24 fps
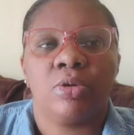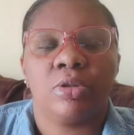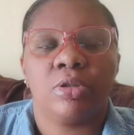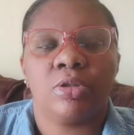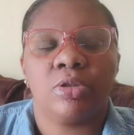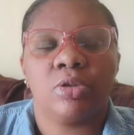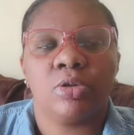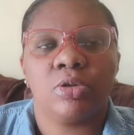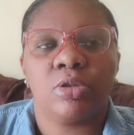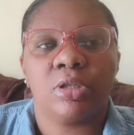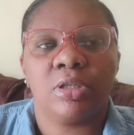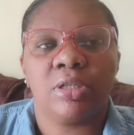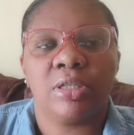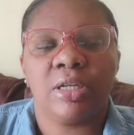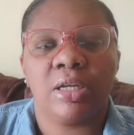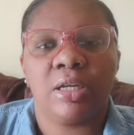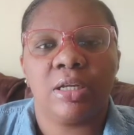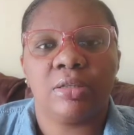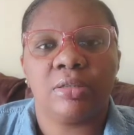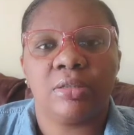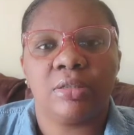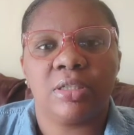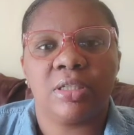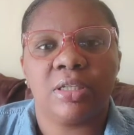So
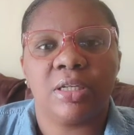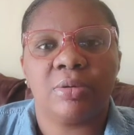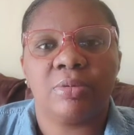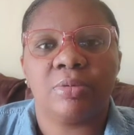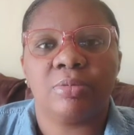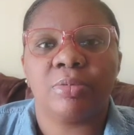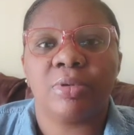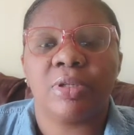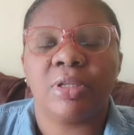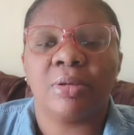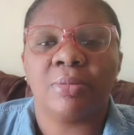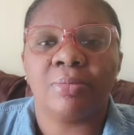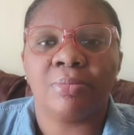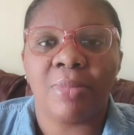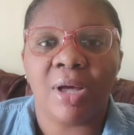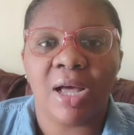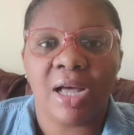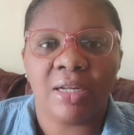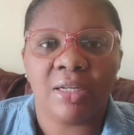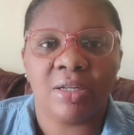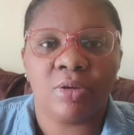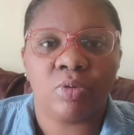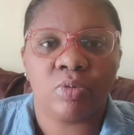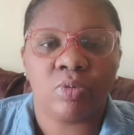the man in